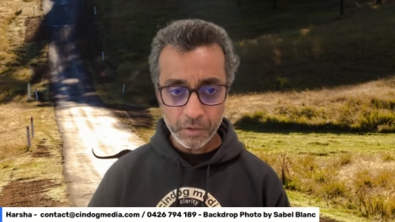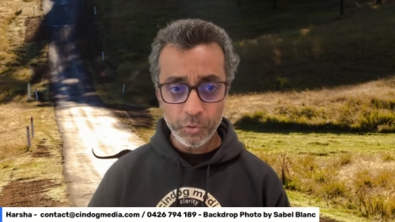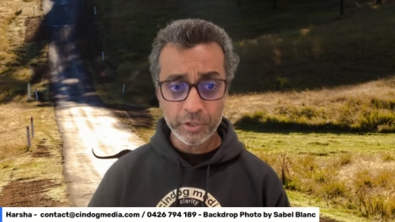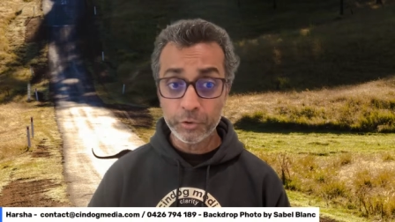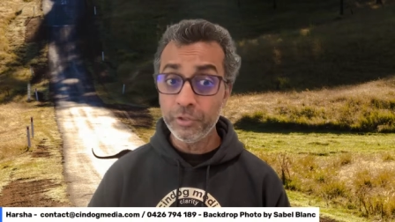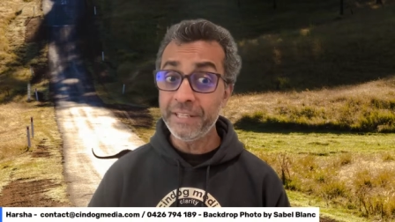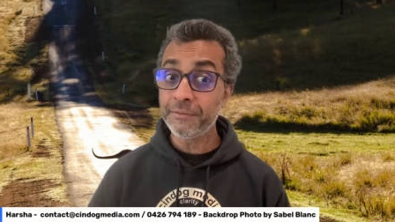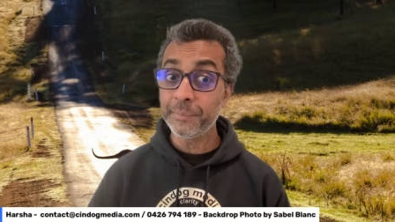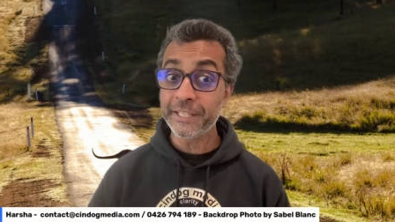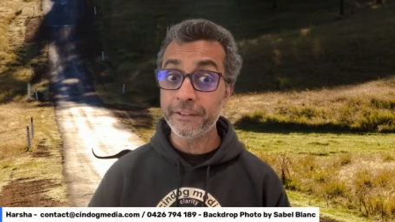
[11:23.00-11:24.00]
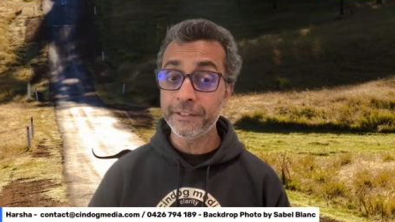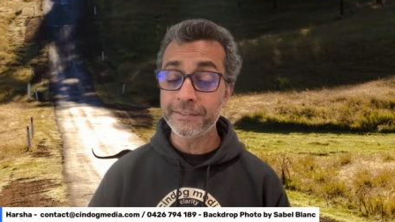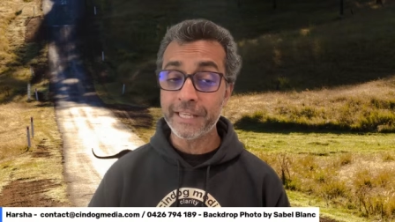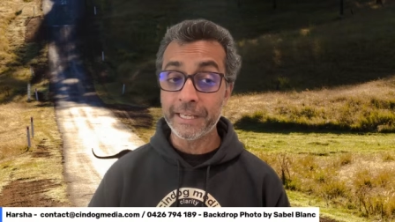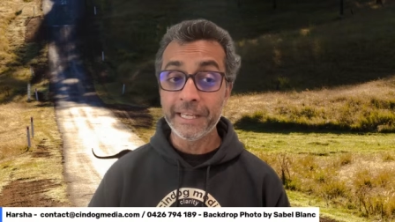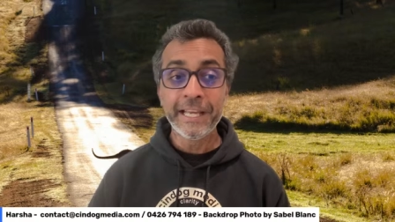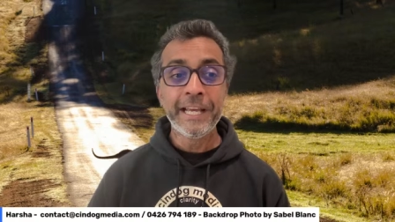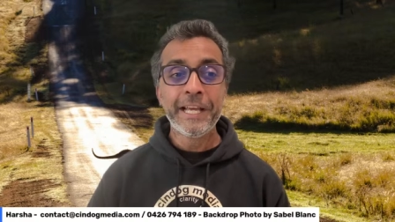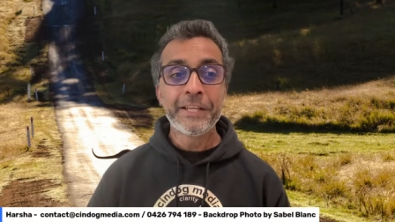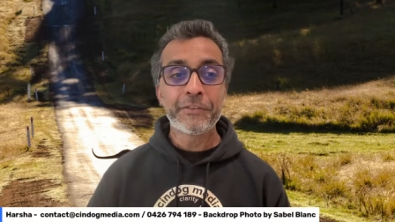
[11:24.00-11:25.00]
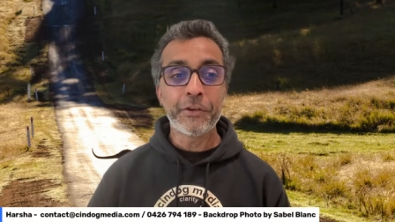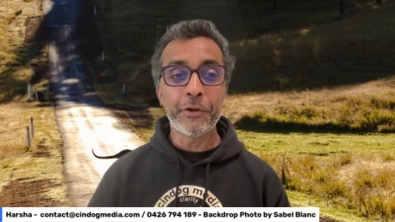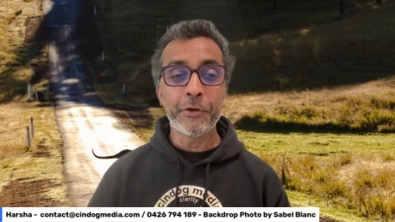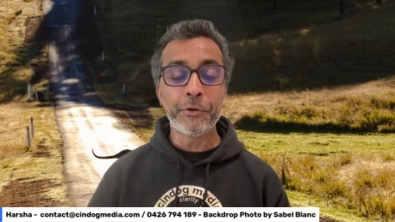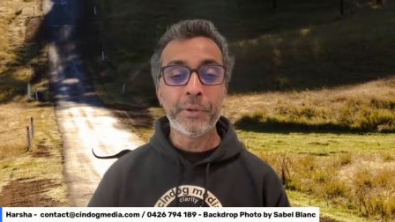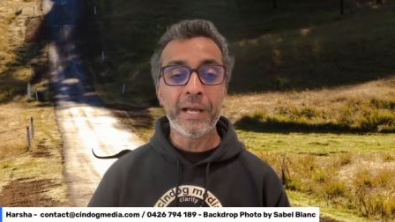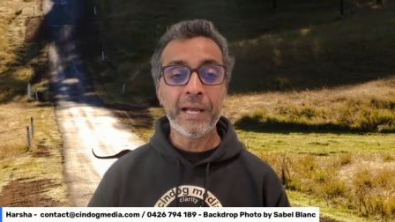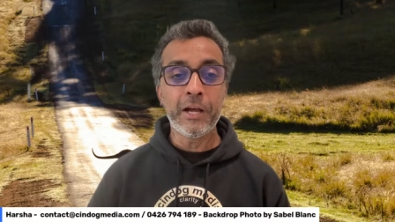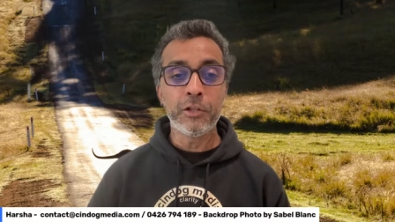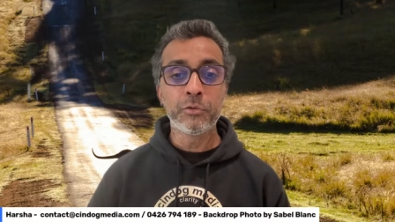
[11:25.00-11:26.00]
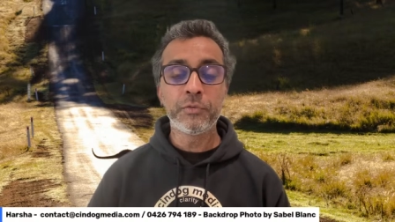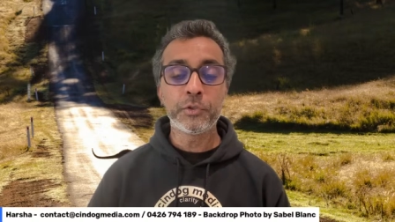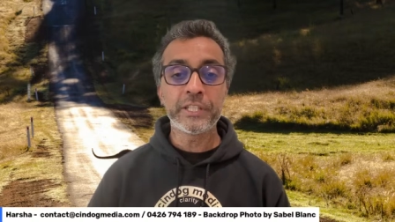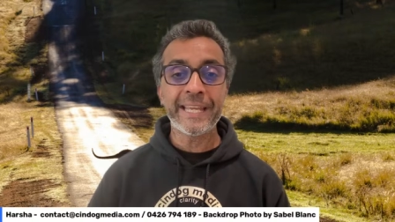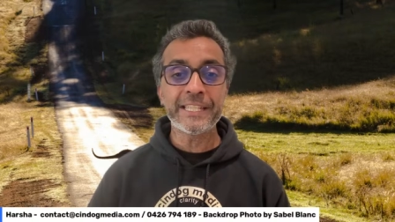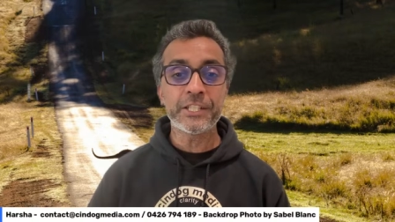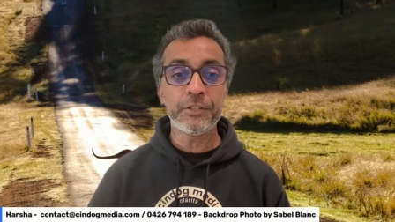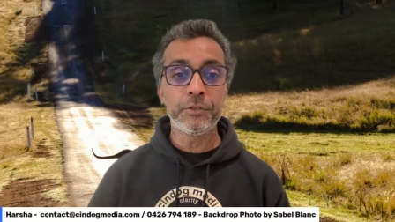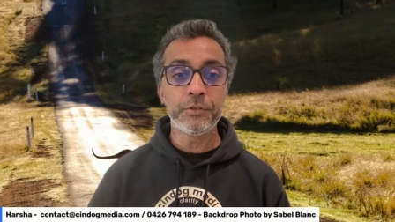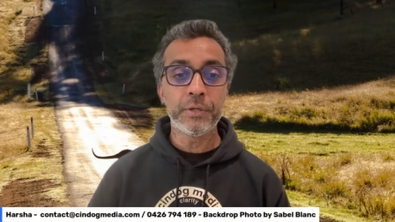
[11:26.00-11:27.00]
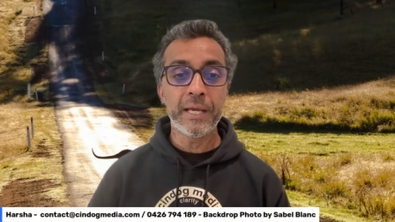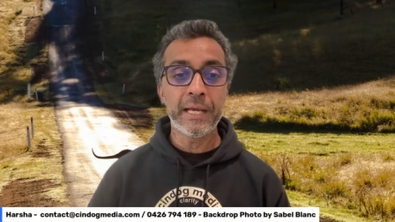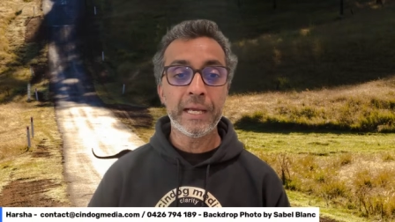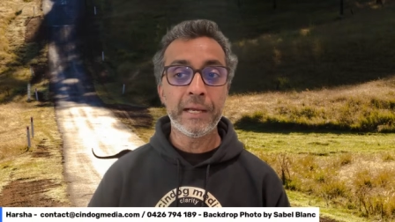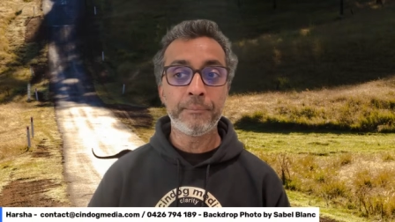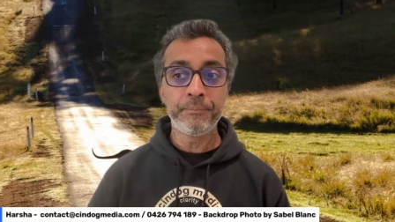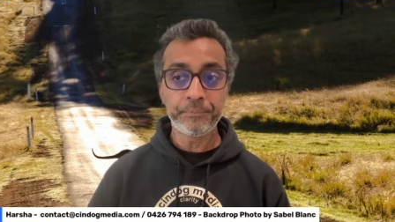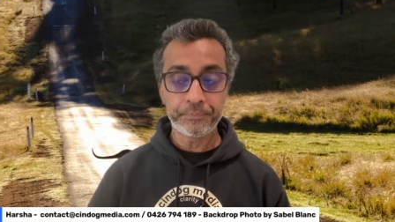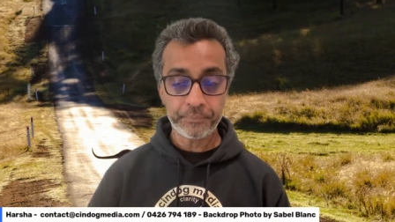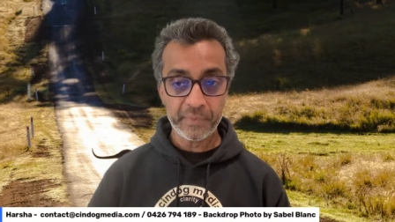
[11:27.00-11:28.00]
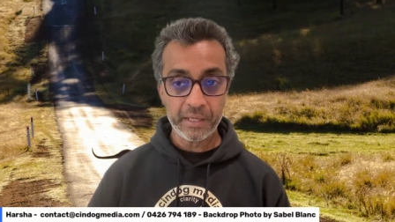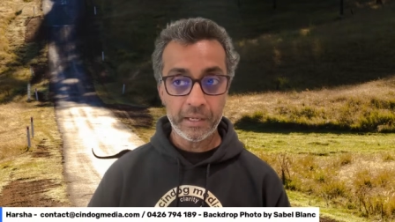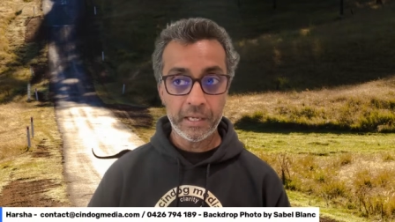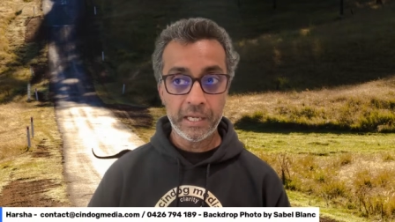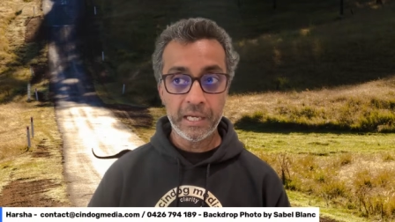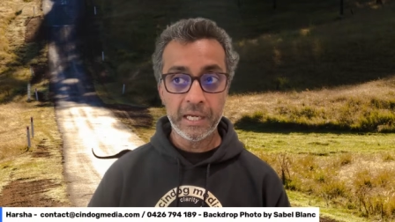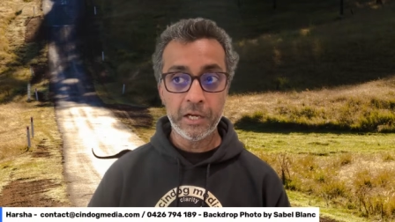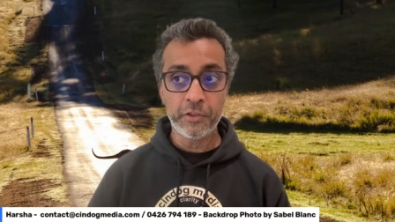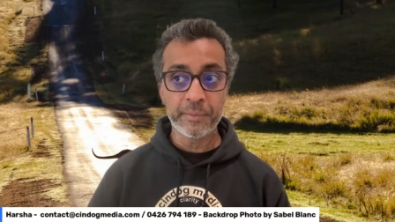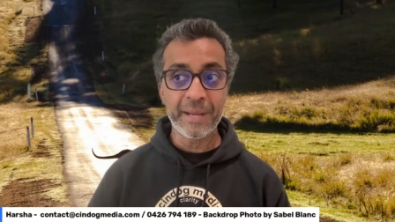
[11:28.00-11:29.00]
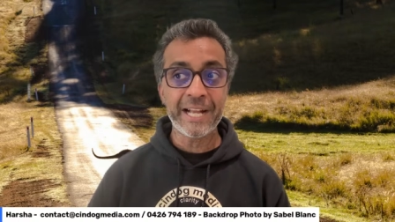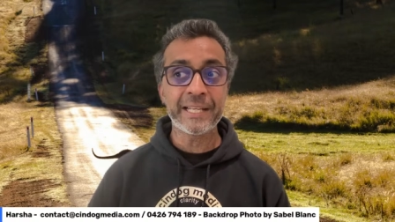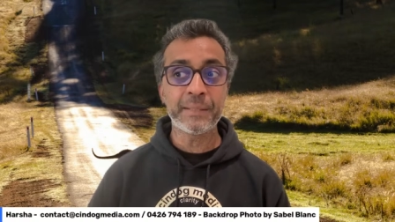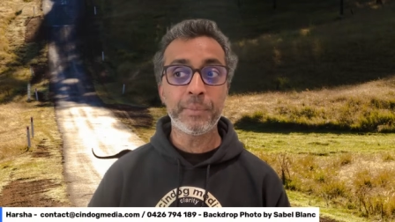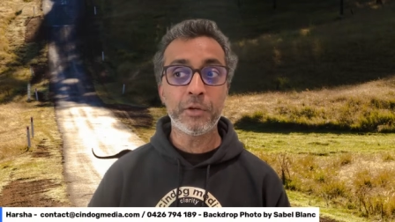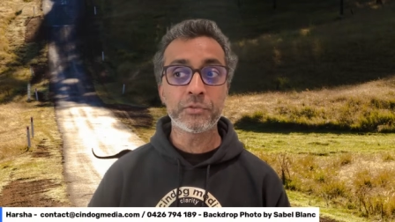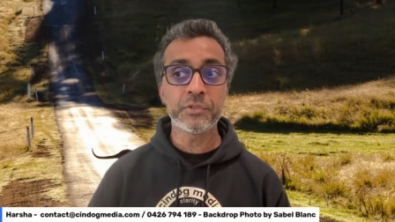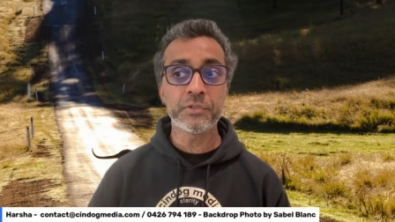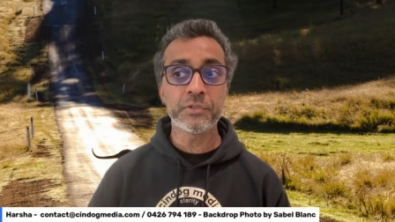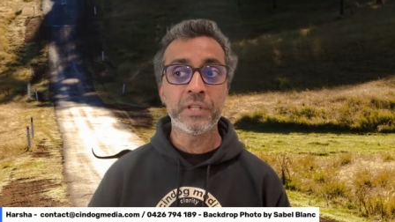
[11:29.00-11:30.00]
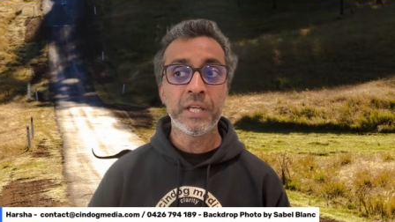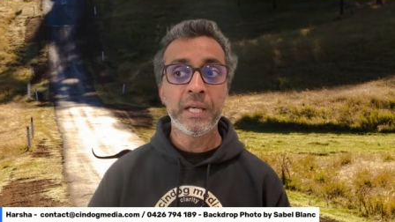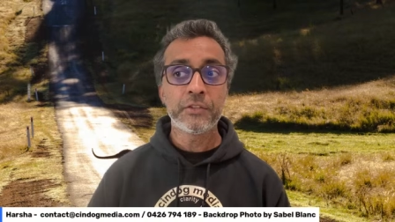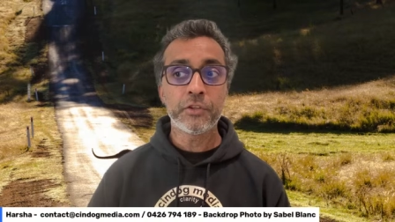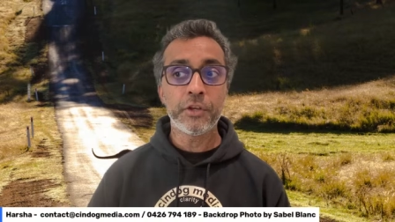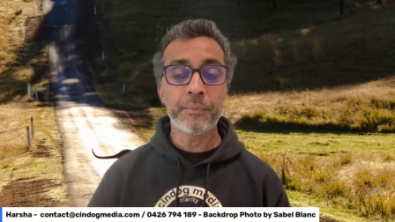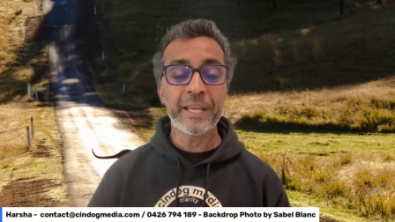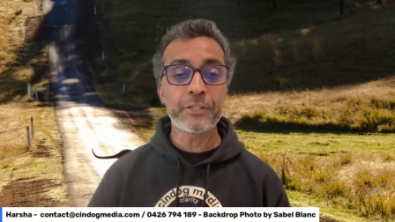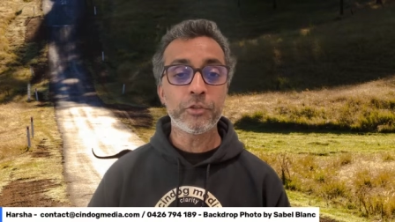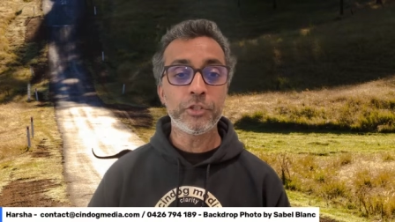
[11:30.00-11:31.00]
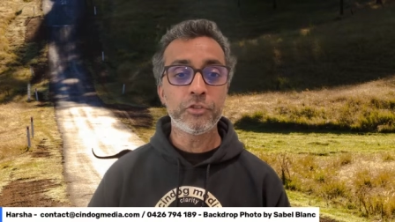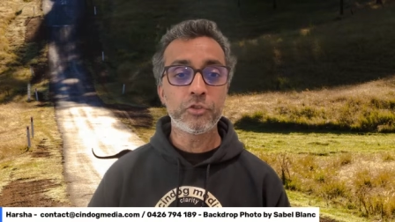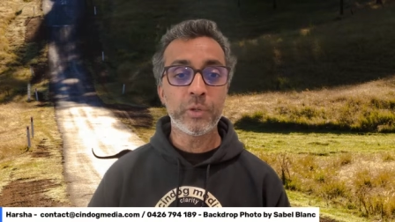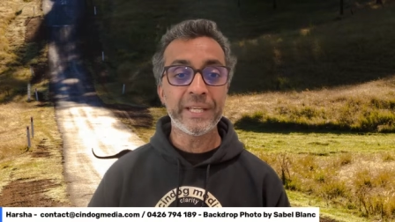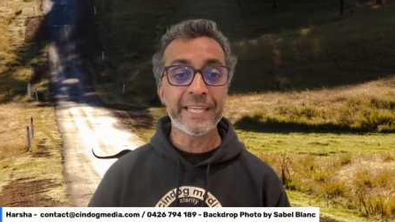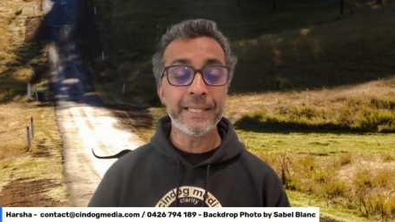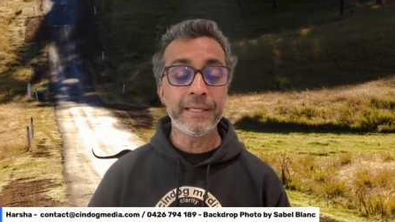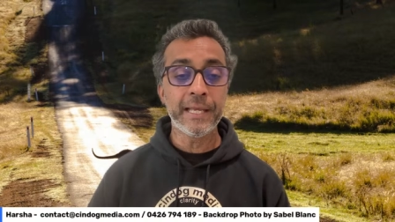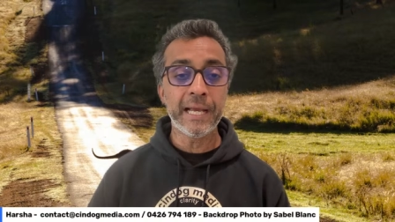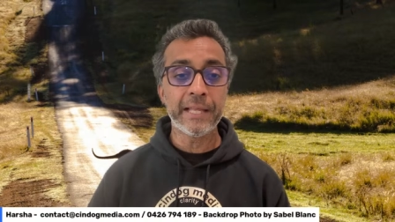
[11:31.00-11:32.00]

Or it could even be Thursday. So I look forward to catching you on the marketing pulses. So make sure you join in.